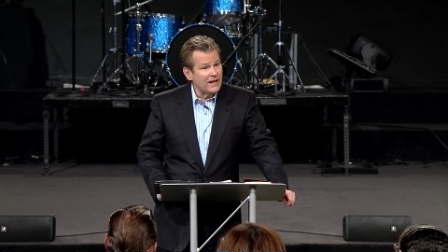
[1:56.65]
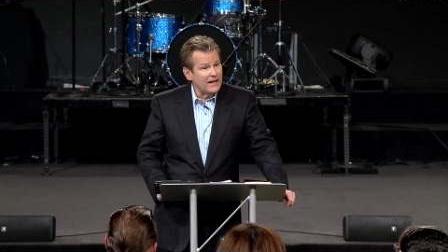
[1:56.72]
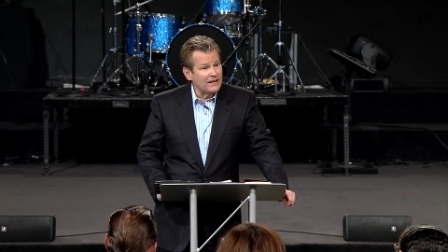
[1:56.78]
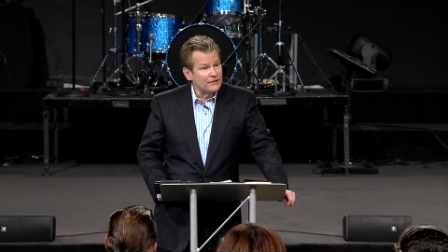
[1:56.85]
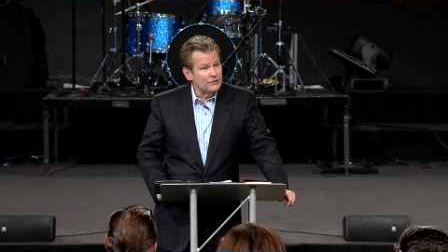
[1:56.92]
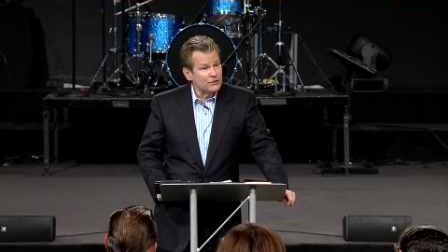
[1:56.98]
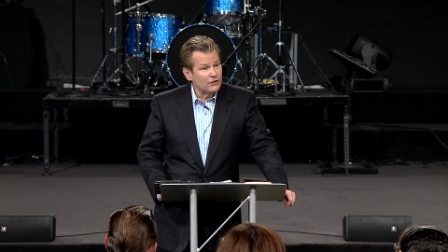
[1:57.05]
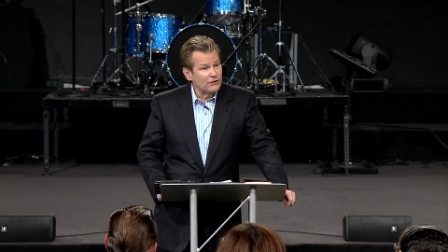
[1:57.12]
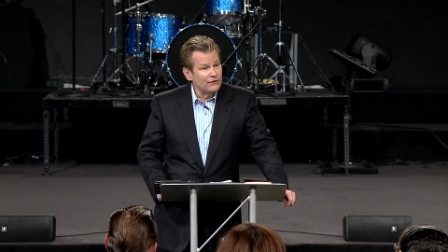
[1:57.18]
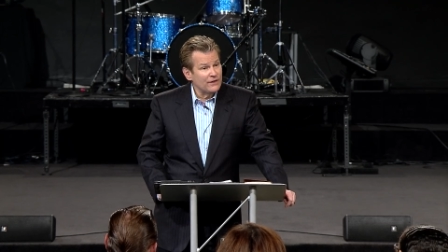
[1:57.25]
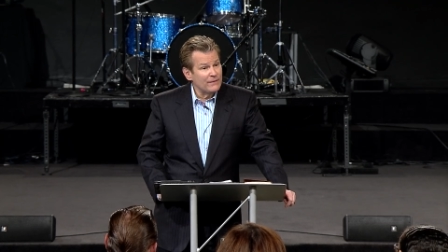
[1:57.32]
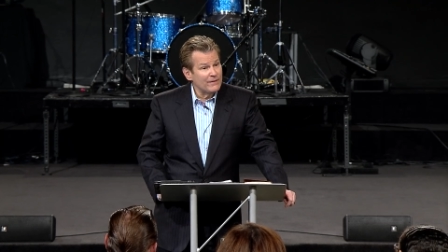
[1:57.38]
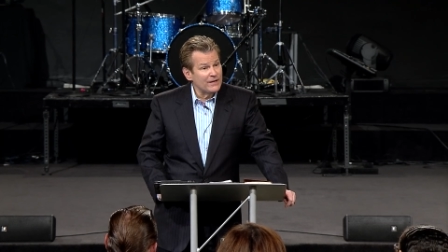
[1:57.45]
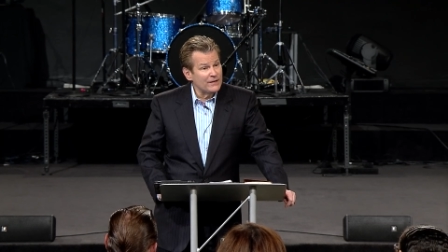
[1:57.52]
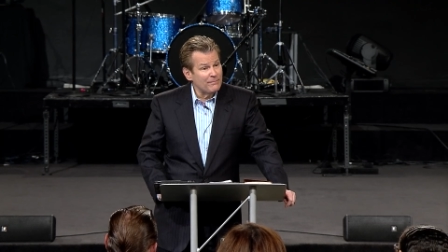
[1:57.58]
and turn
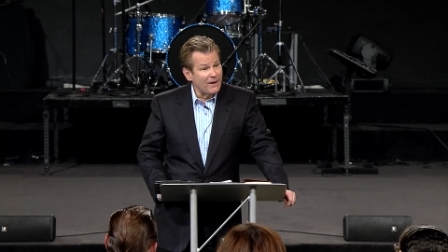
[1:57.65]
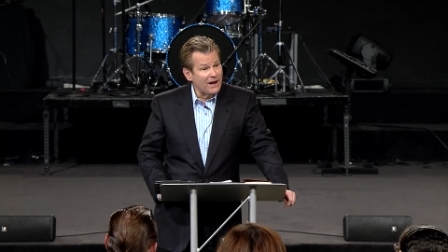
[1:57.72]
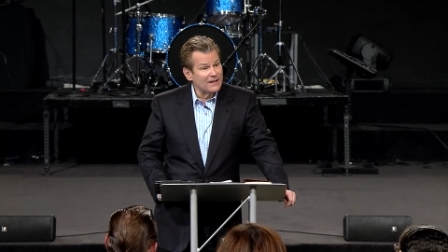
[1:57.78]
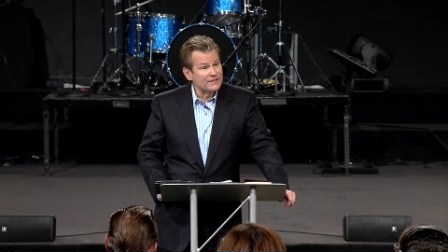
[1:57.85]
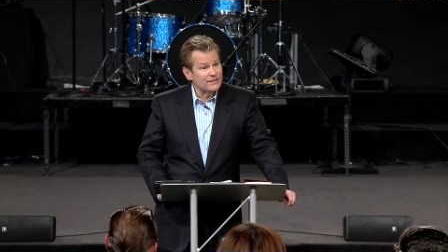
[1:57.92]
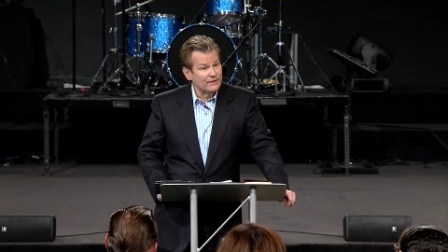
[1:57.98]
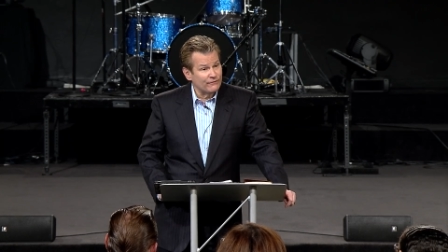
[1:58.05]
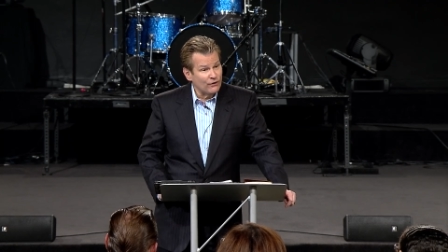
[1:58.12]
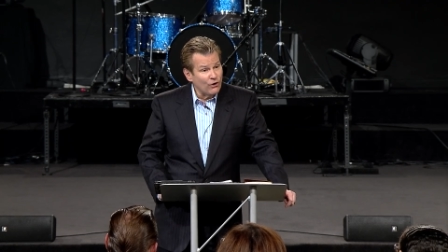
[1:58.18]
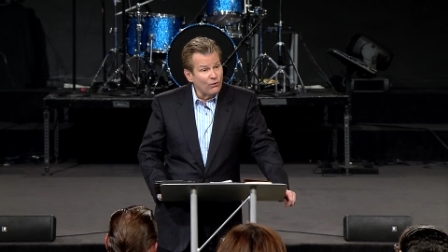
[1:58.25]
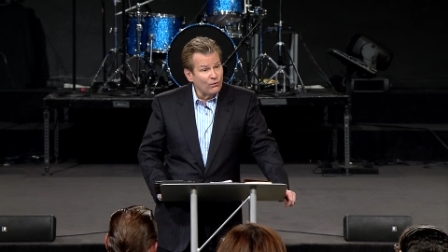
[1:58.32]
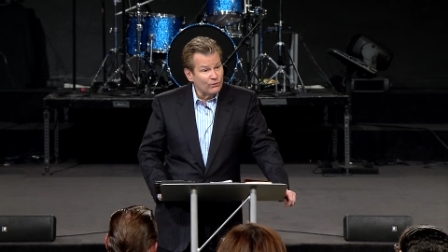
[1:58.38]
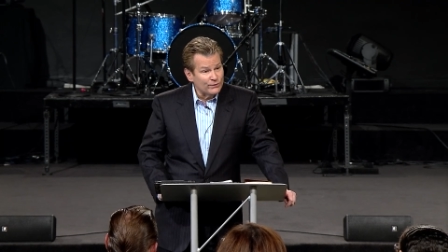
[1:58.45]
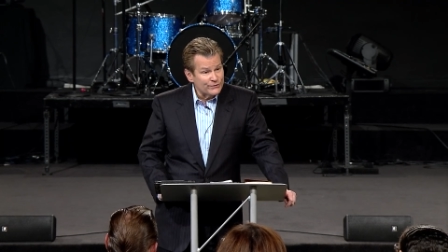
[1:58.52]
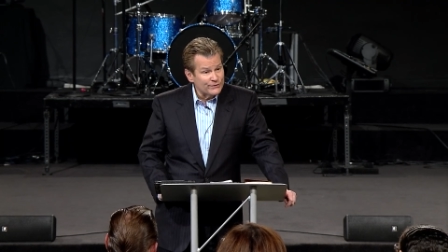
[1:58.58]
them into positive
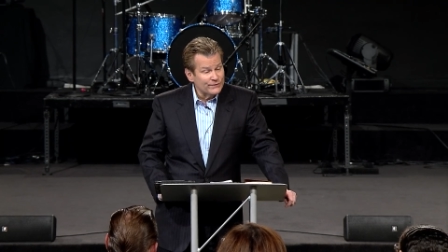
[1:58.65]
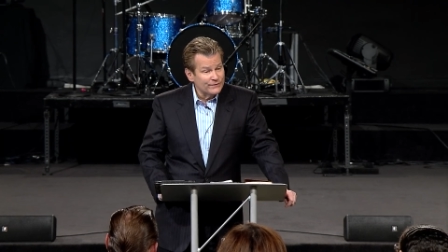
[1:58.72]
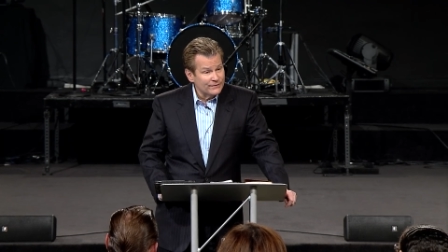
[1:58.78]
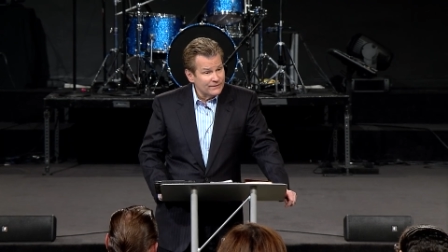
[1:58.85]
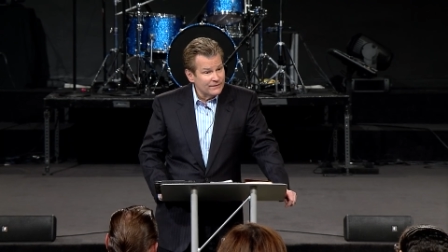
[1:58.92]
goals.